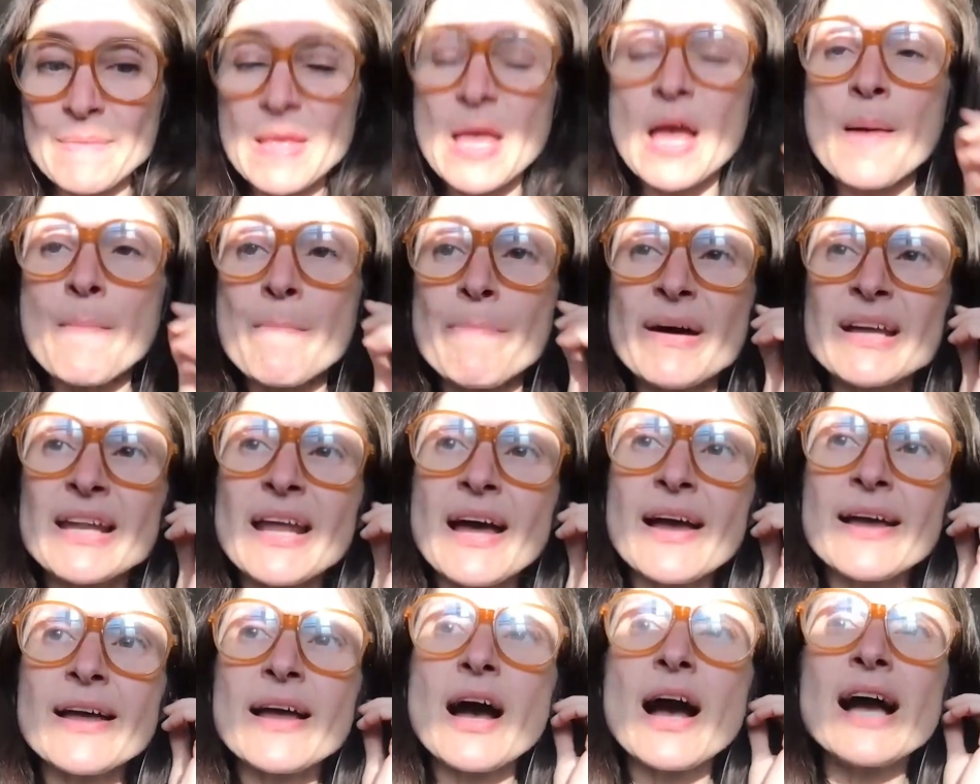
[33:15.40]
Yeah, but
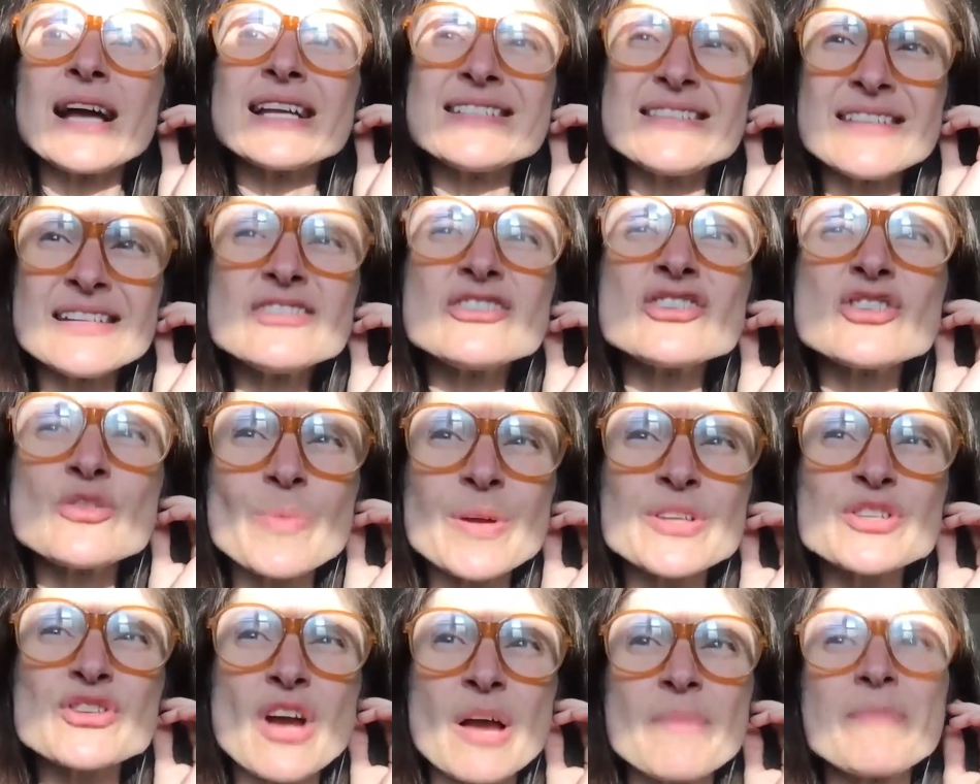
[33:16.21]
I did
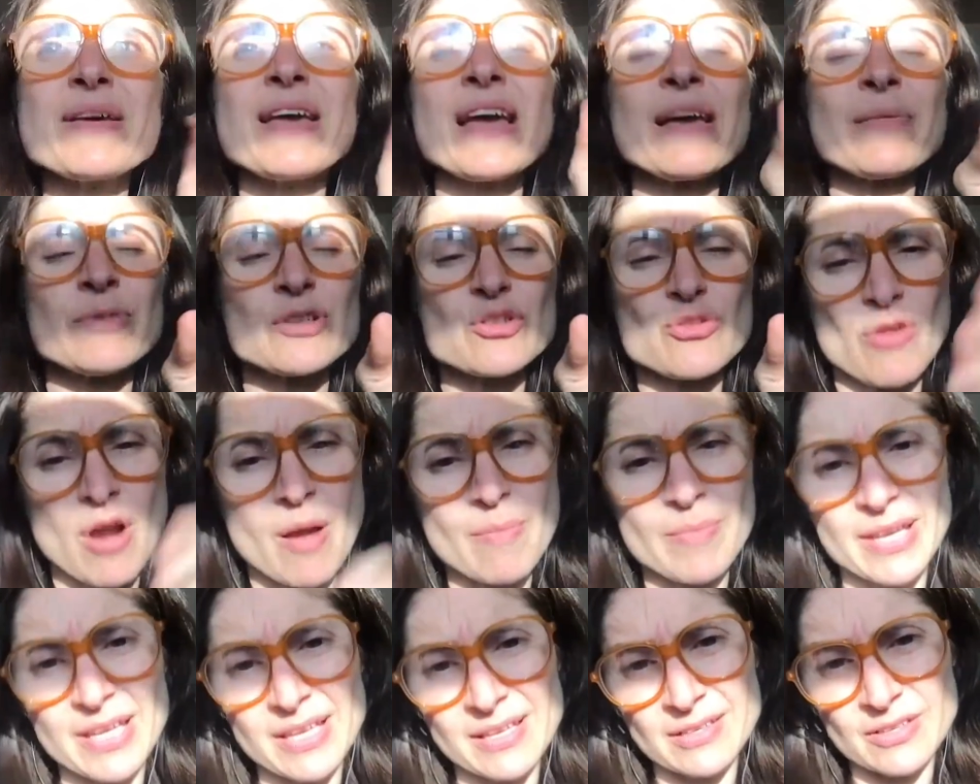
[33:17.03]
switch. I became a
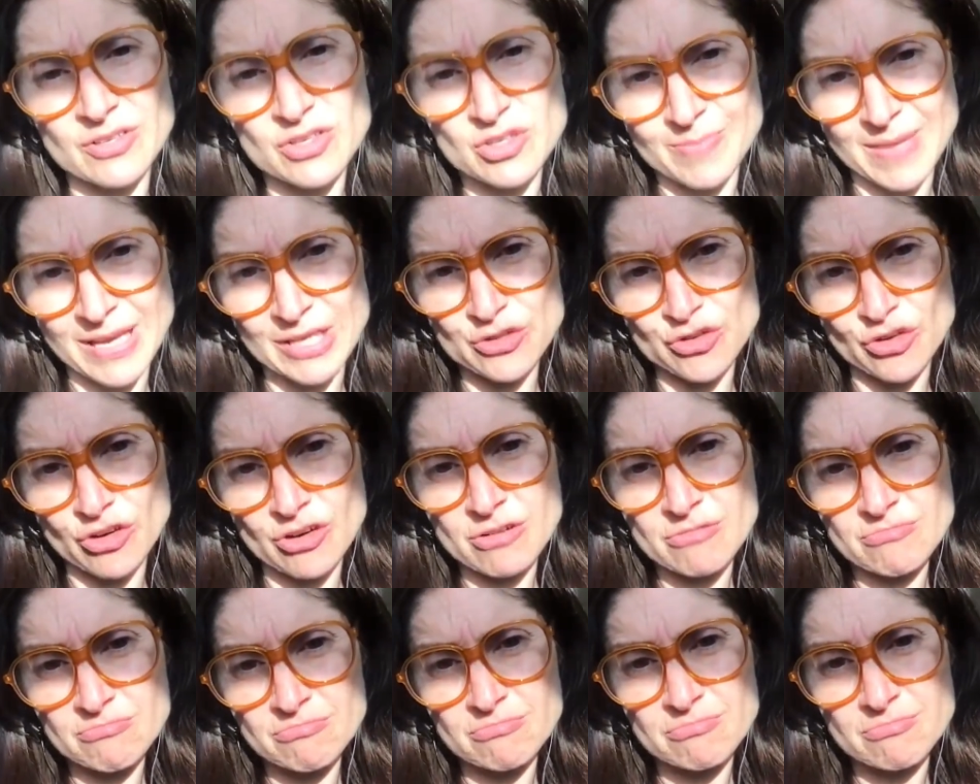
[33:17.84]
drama English
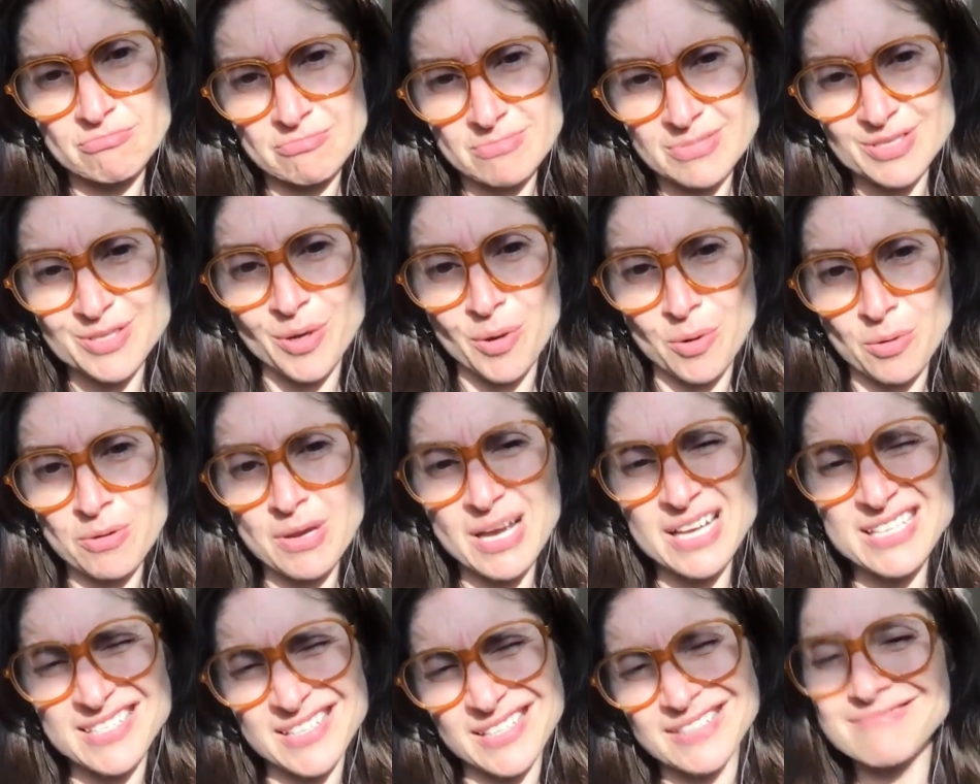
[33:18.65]
major.
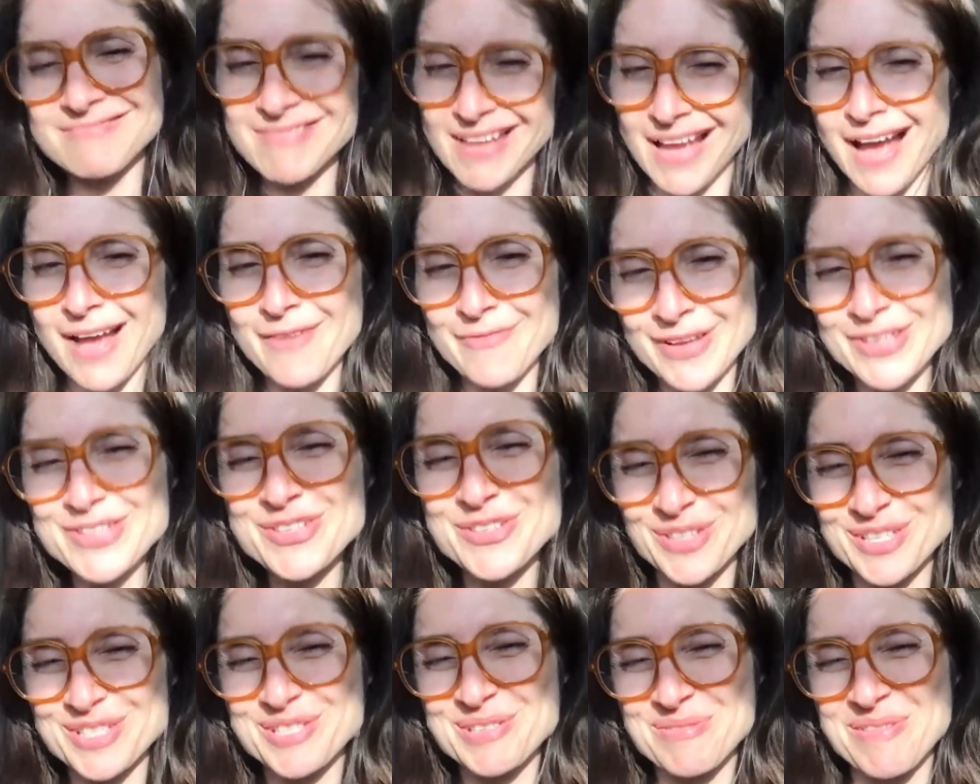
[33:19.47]
So I did. Yeah,
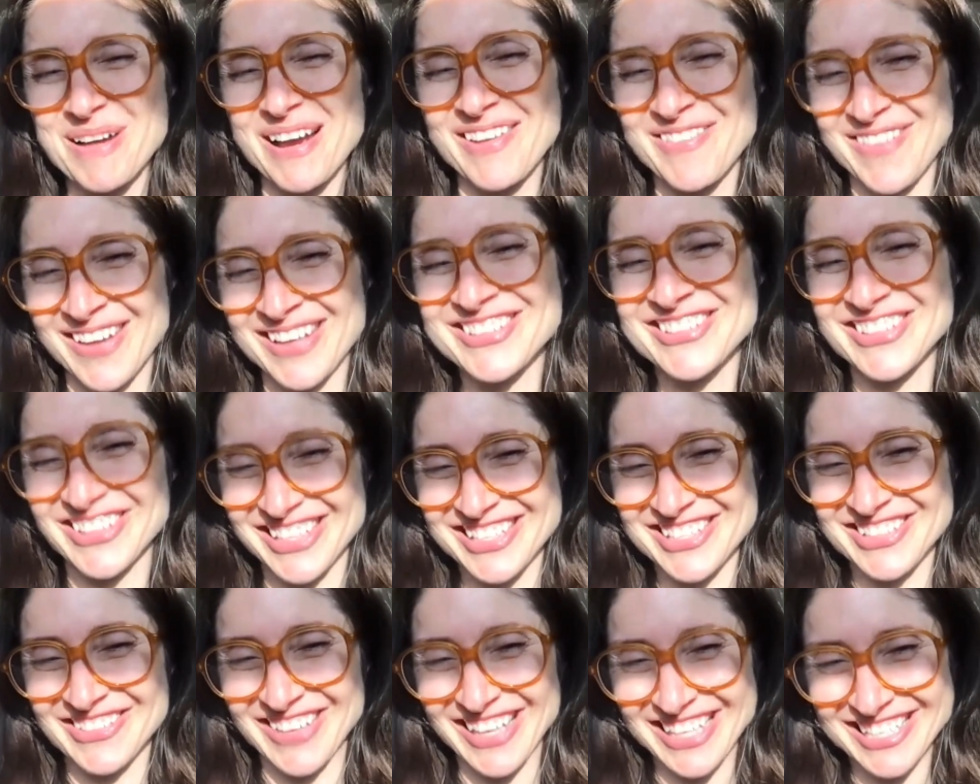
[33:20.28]
eventually
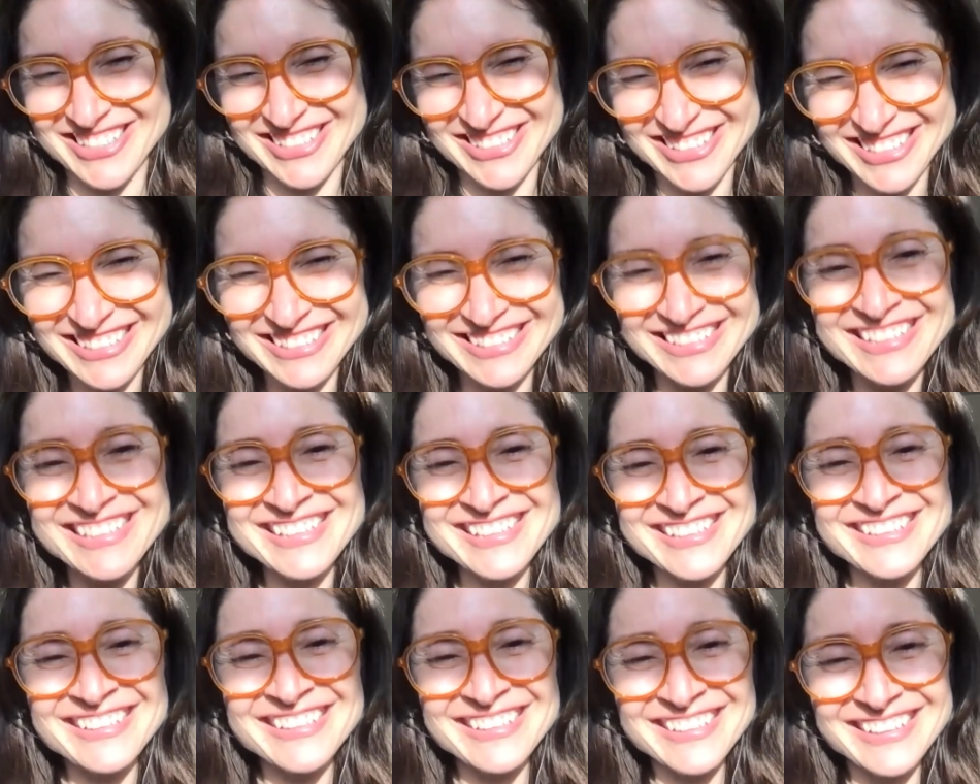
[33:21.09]
switched.
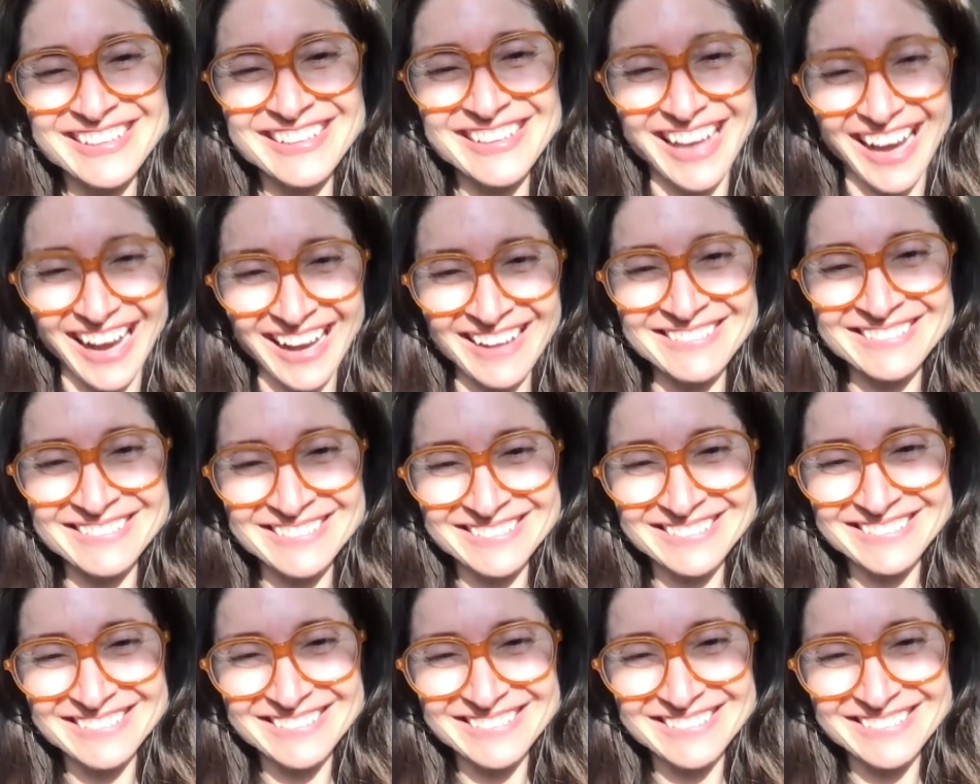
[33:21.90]
Yeah.